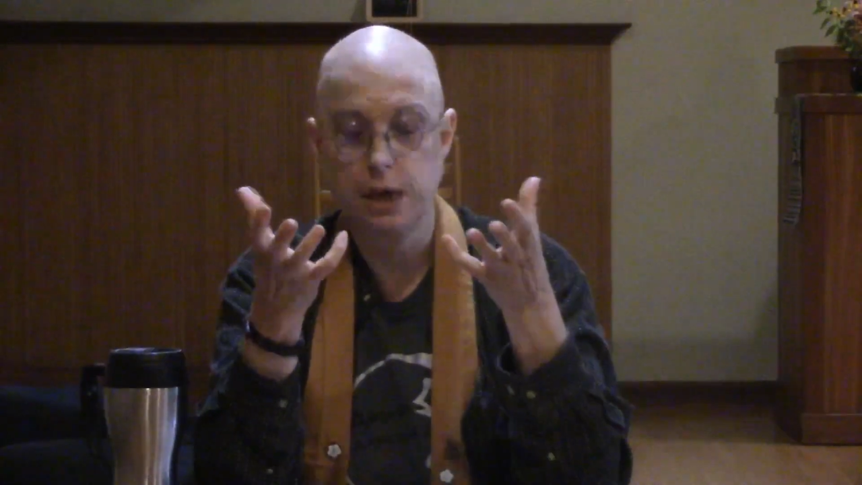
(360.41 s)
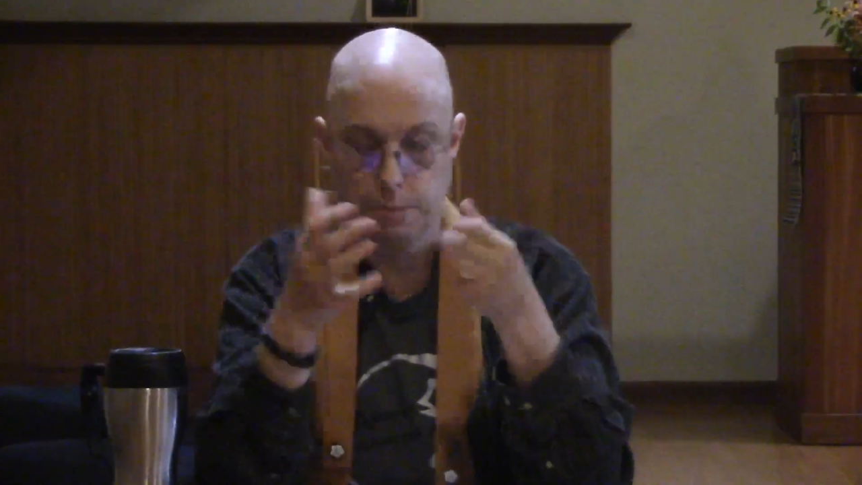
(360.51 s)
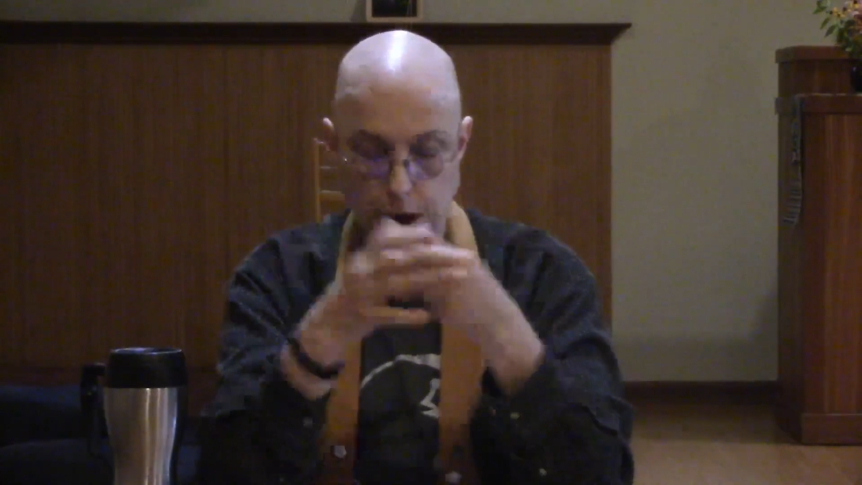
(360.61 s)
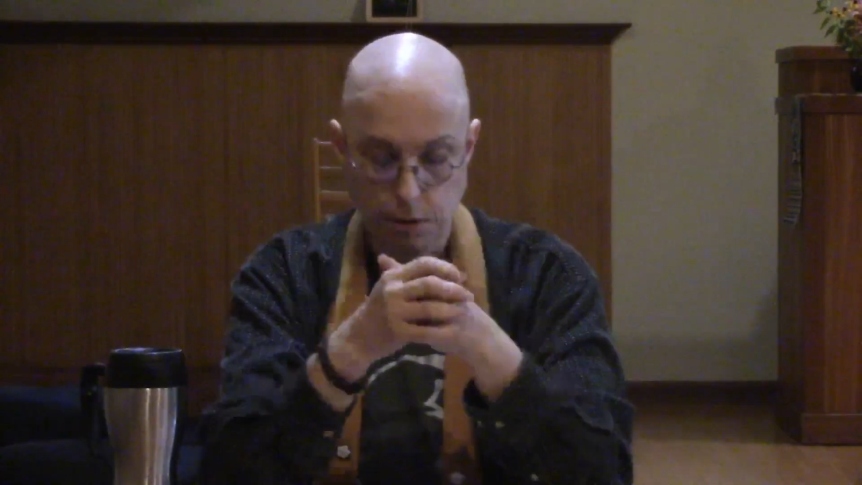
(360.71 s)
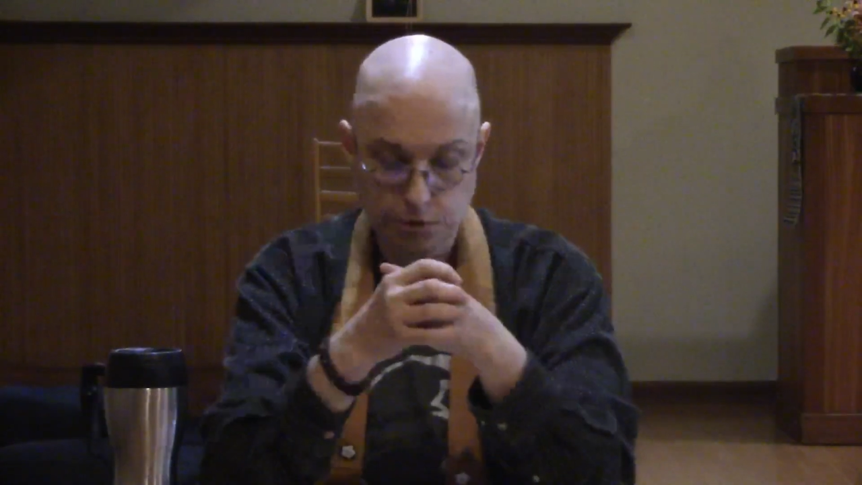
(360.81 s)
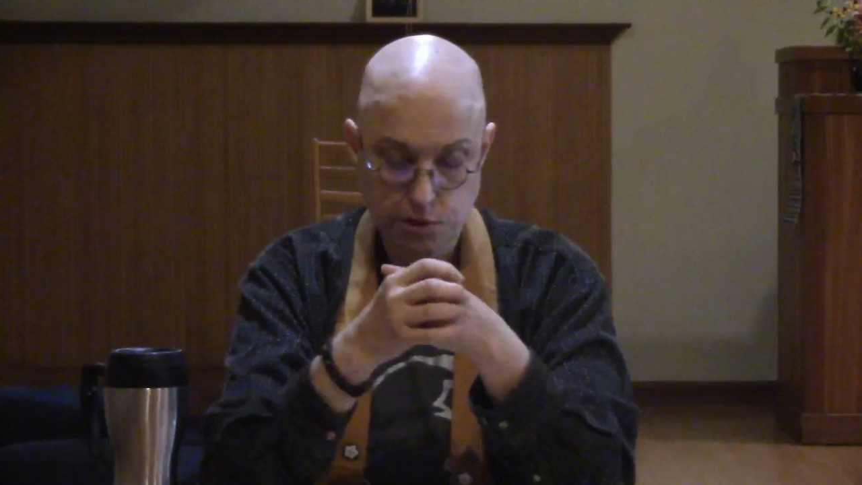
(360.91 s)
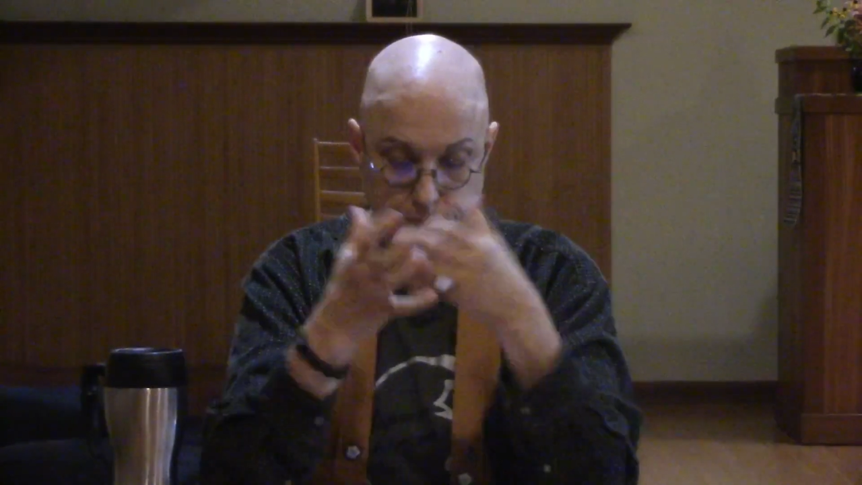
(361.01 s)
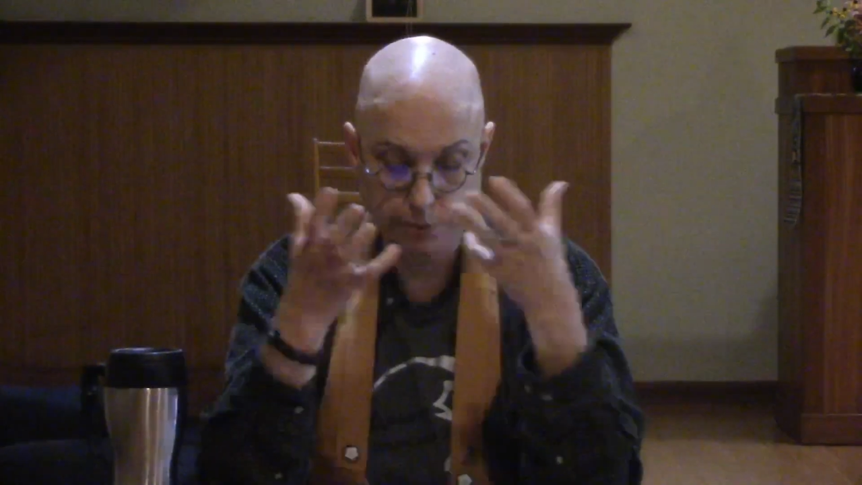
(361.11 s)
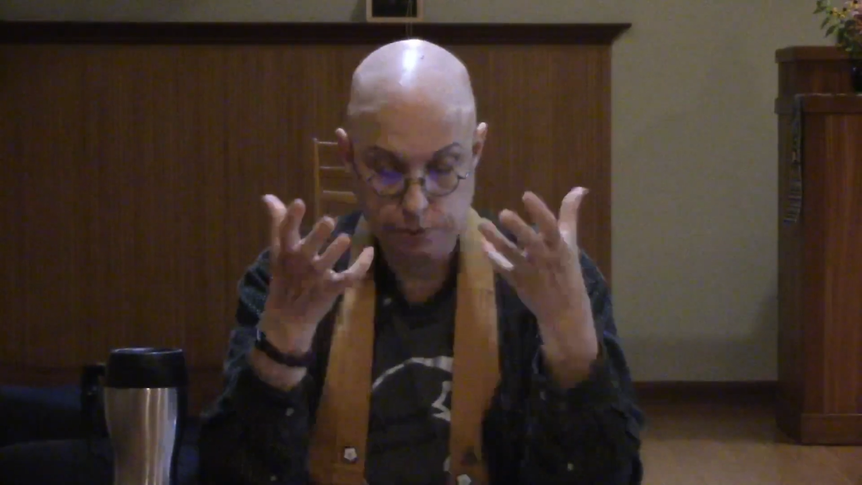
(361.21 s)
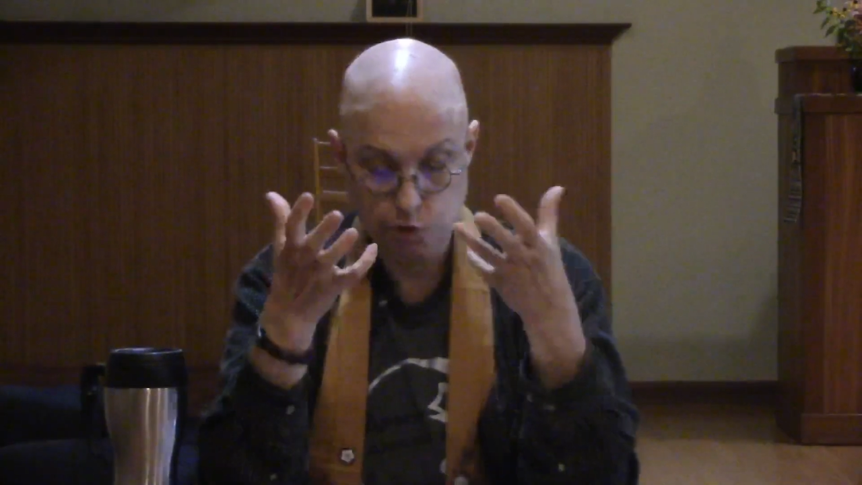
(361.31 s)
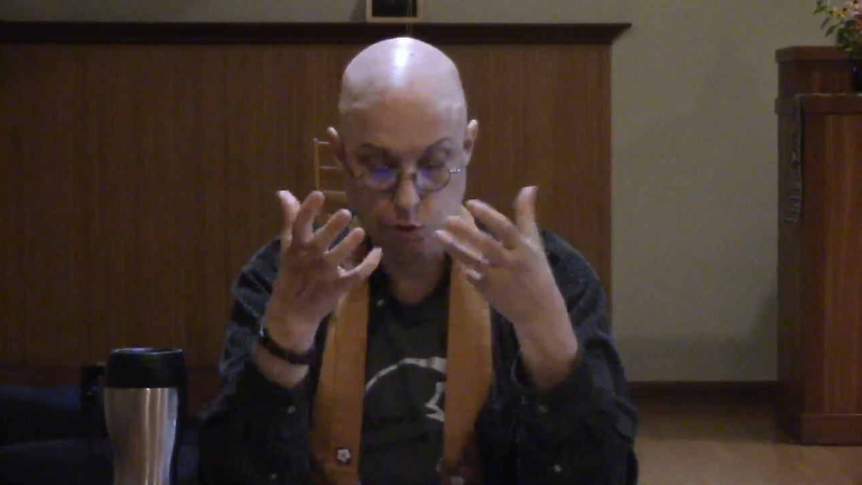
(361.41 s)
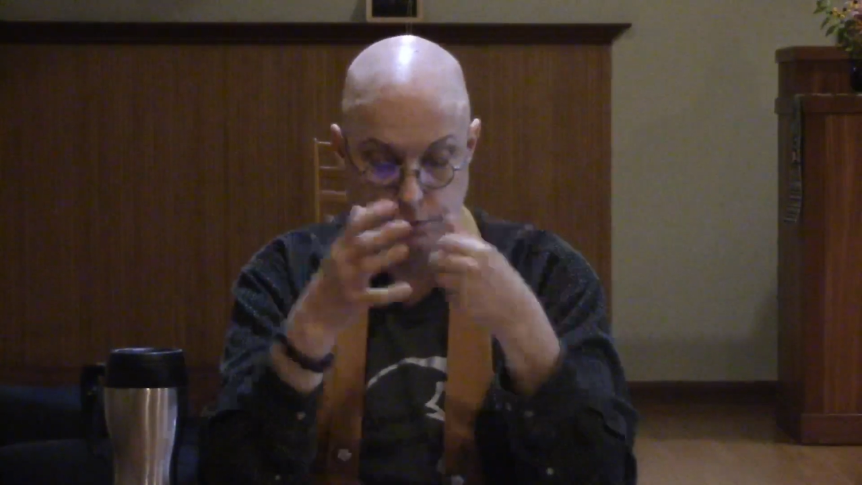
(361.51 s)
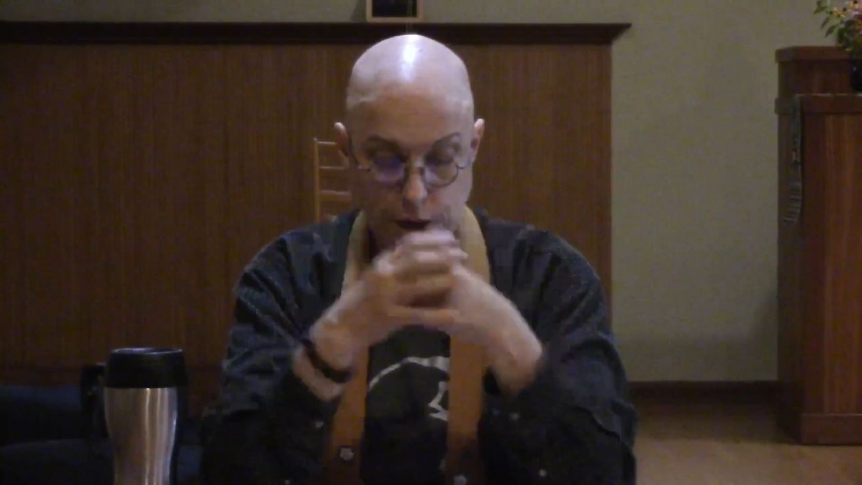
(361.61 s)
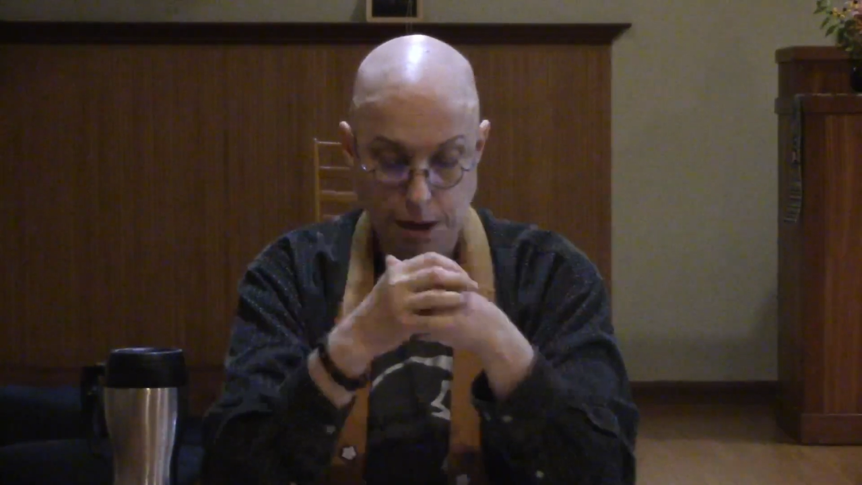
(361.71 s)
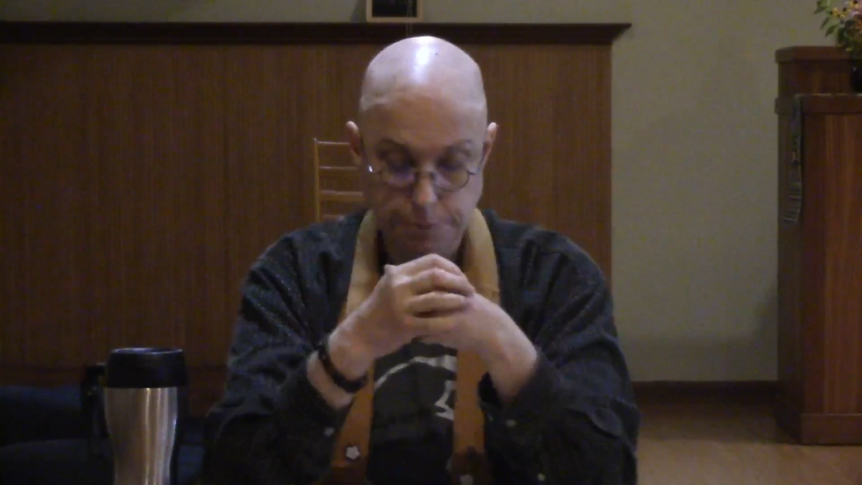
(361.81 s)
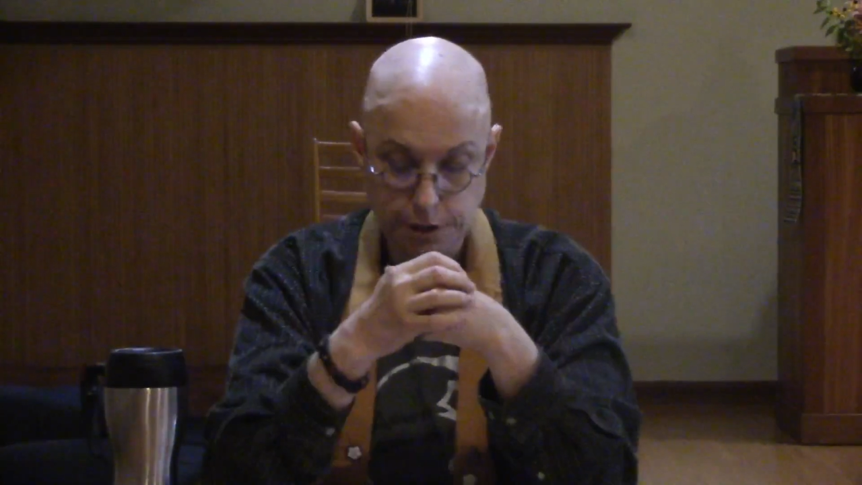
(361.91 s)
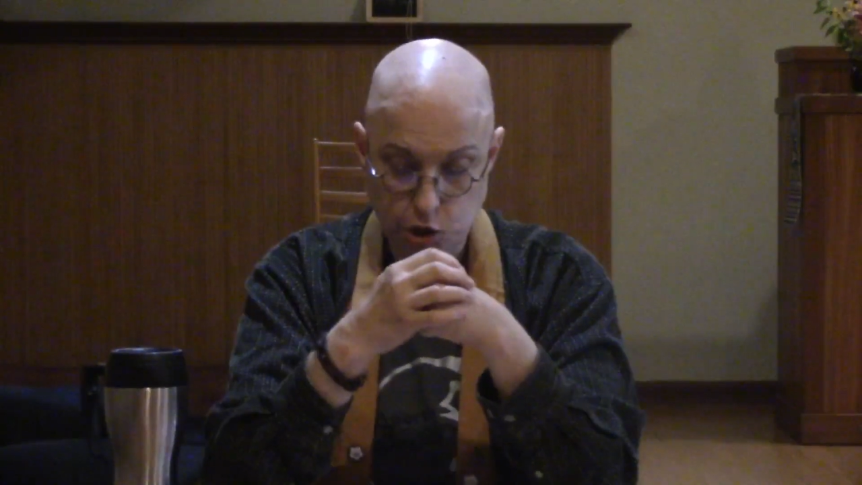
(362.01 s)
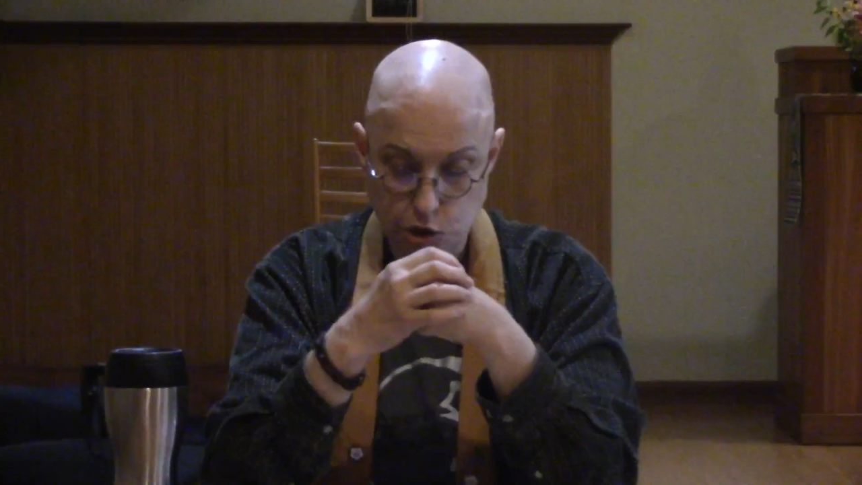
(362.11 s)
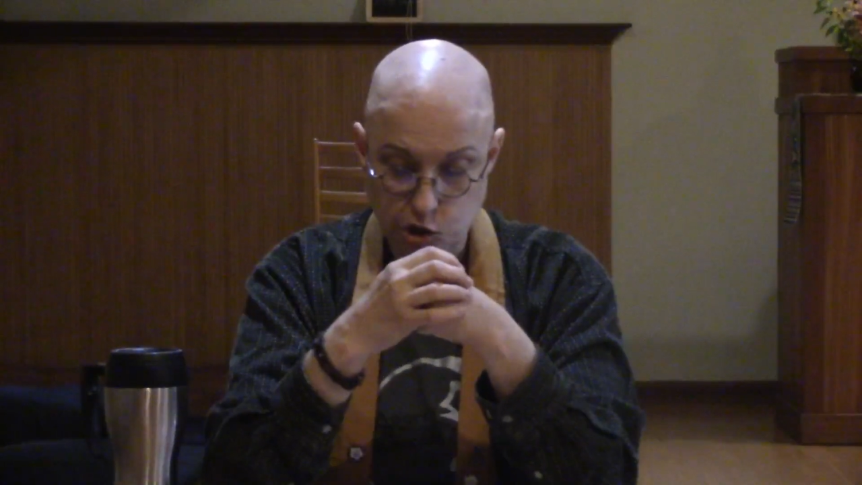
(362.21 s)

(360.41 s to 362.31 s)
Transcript: about sort of competition.